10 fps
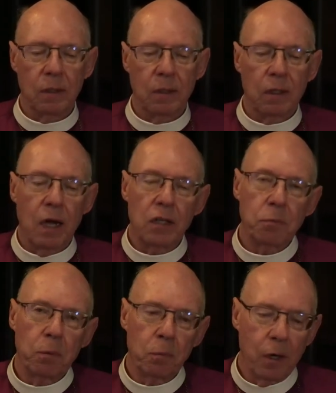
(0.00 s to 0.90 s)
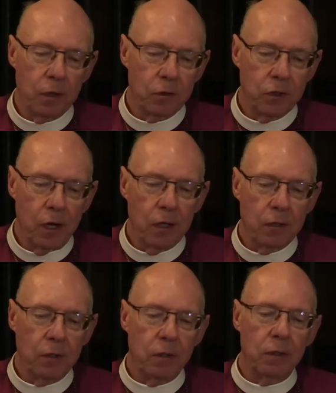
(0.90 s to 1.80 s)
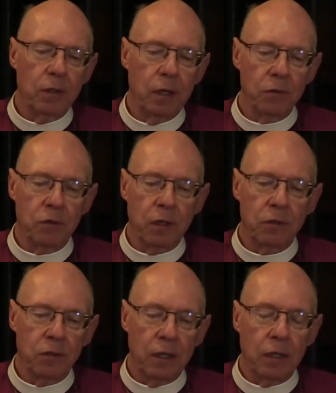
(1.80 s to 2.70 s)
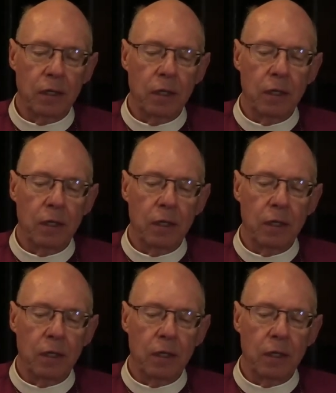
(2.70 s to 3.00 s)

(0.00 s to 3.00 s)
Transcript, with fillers: The gospel writer John tells us that